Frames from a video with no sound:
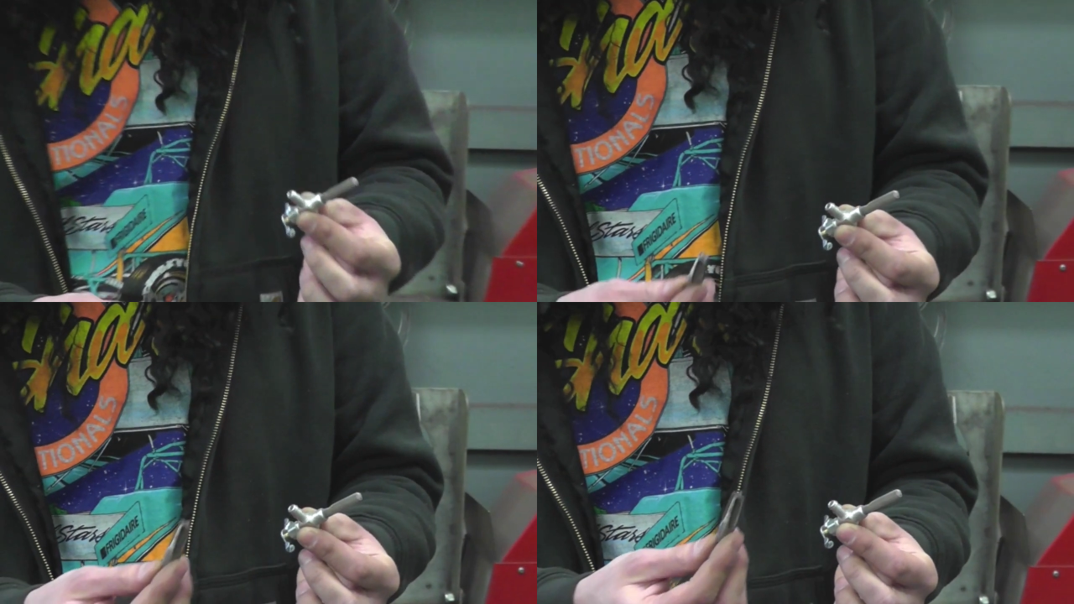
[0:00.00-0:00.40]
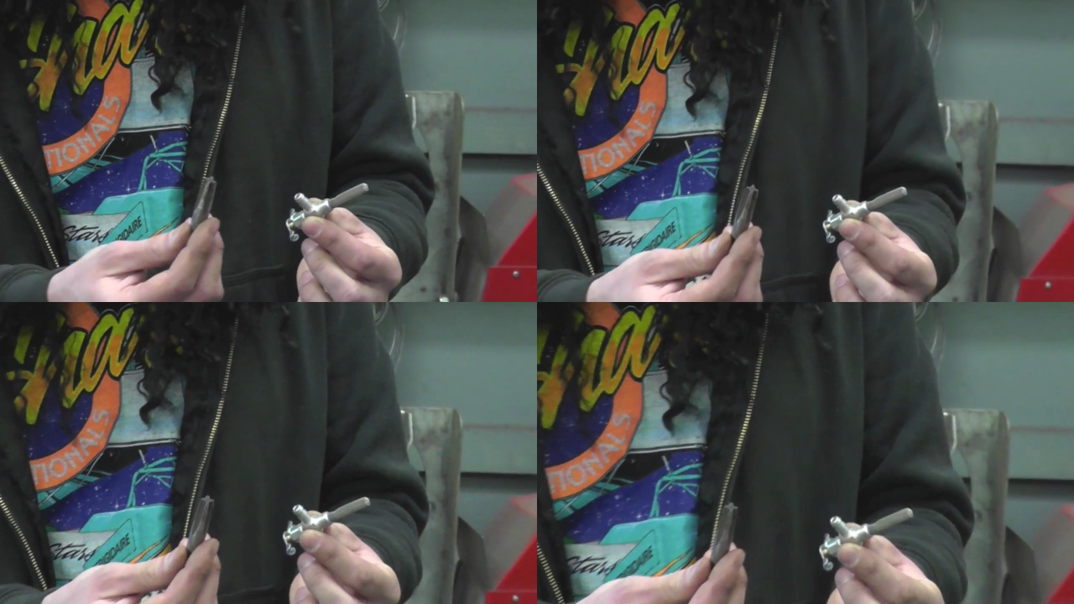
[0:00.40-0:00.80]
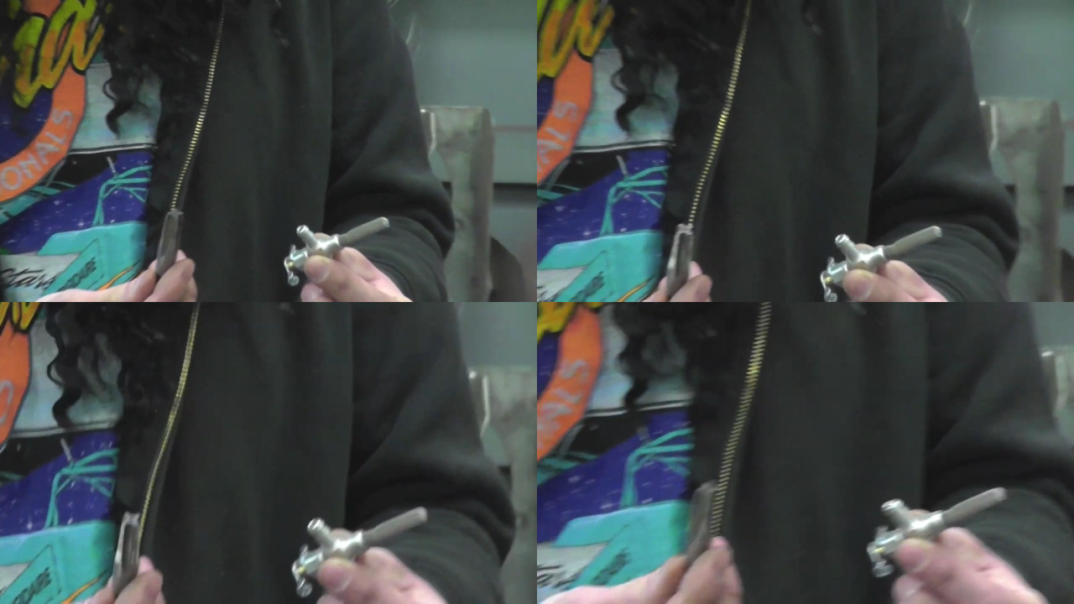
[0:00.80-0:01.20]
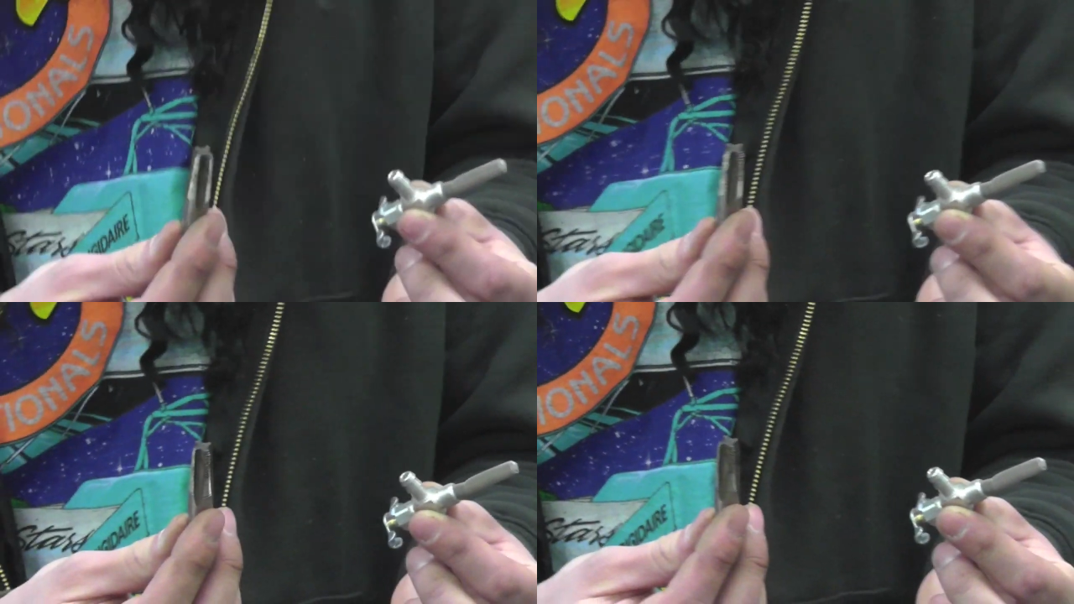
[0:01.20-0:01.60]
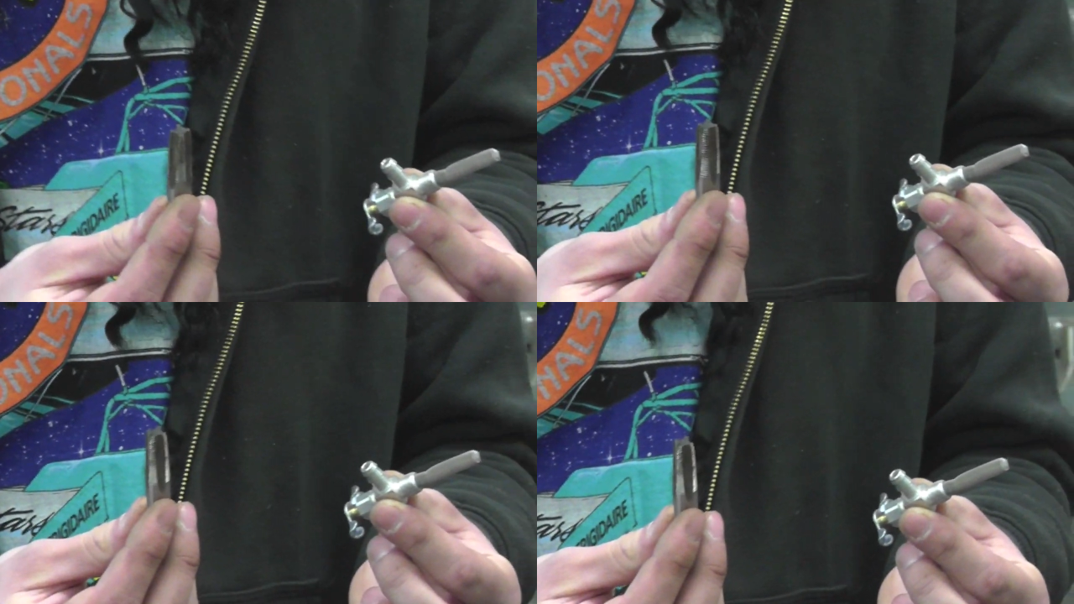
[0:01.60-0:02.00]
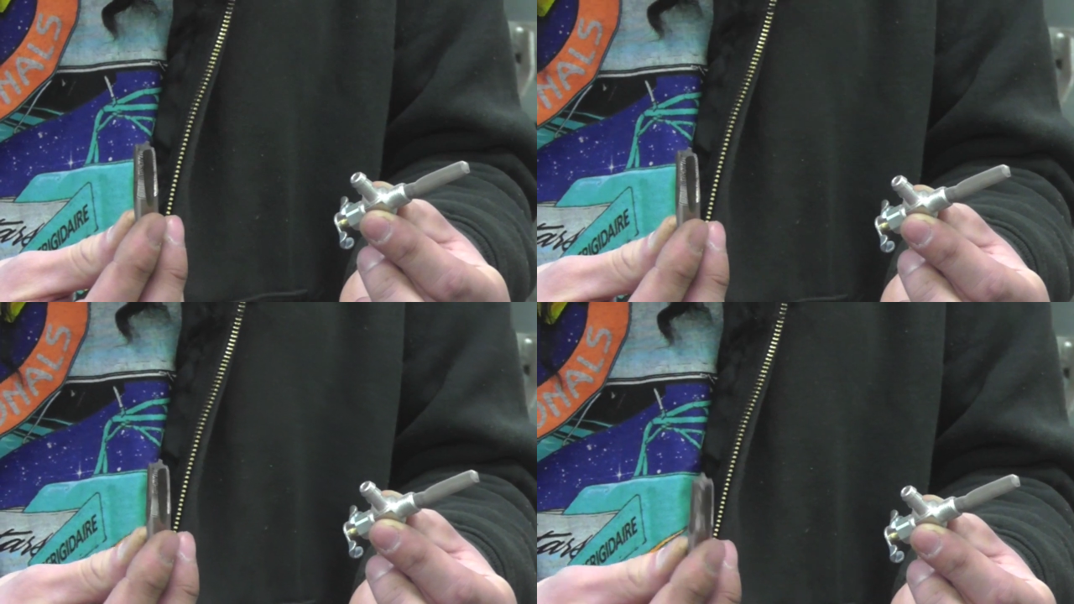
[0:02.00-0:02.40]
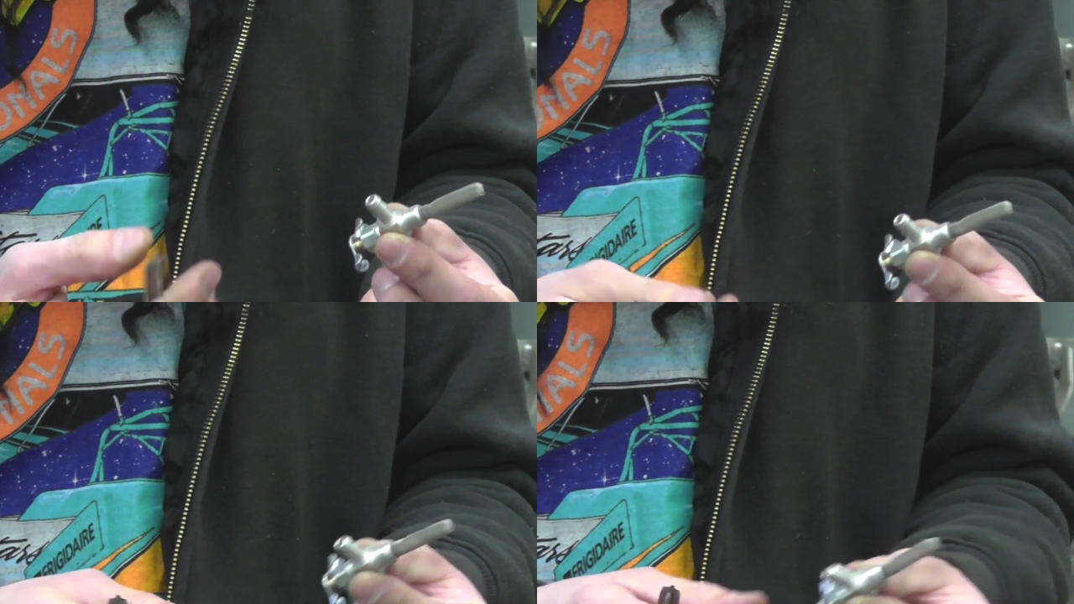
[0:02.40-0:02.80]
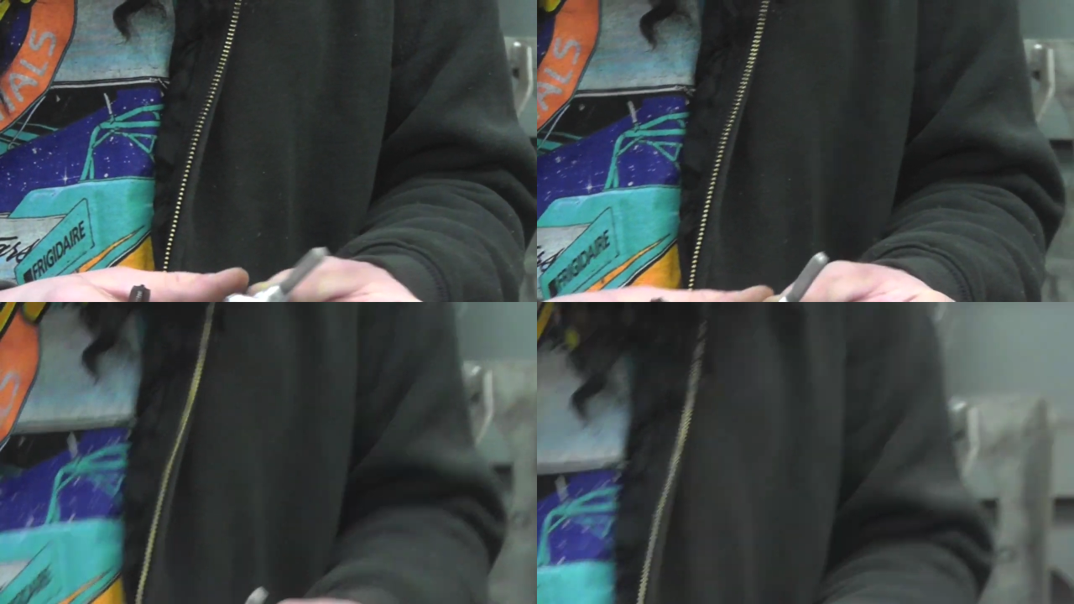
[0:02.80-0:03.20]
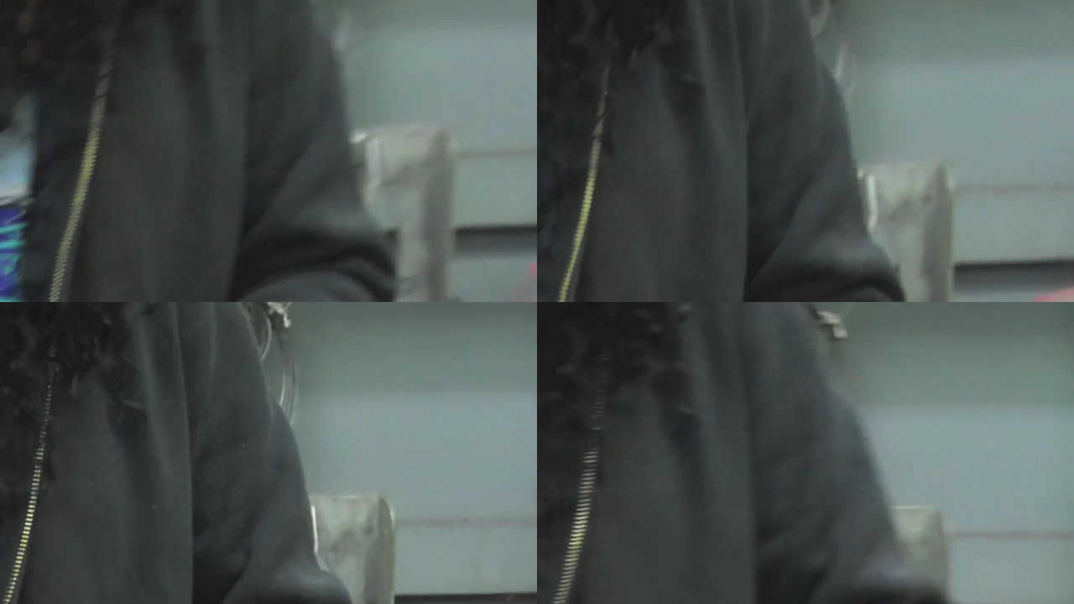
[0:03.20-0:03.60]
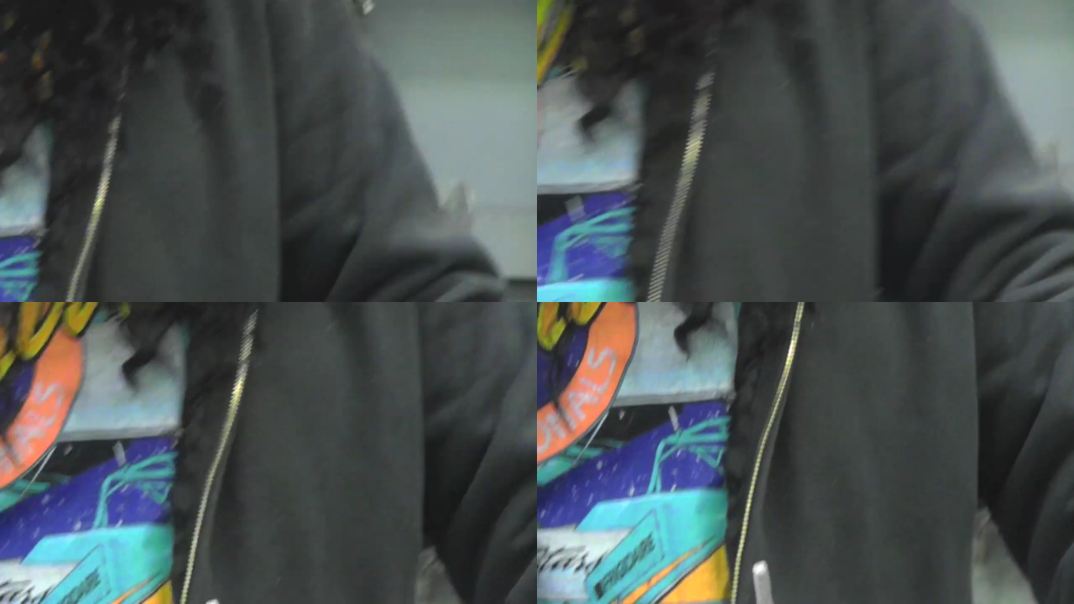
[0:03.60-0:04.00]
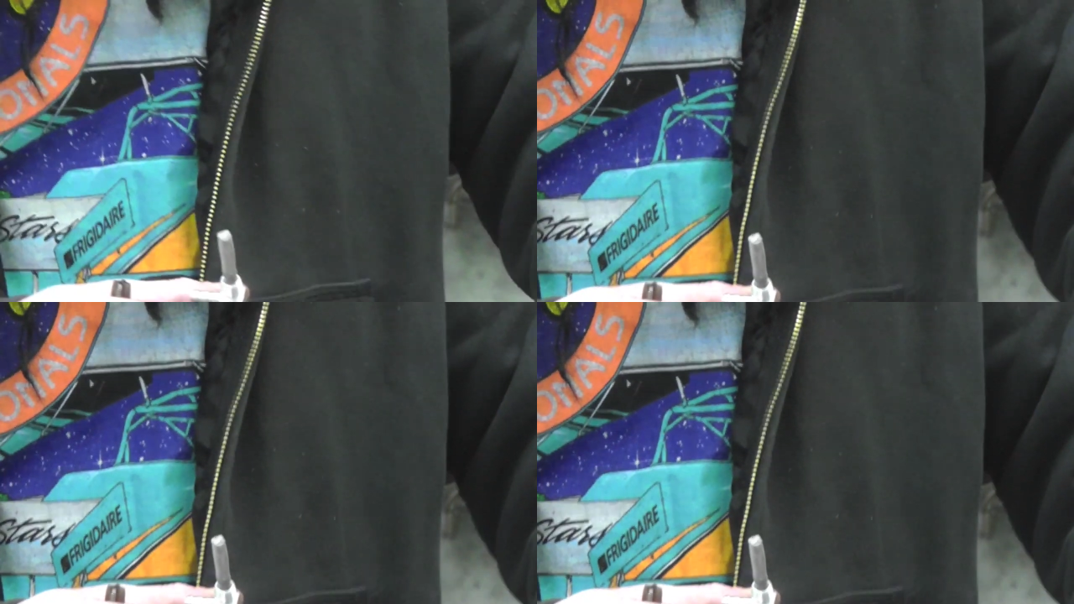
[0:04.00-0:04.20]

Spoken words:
No face is visible, so there are no lips to read.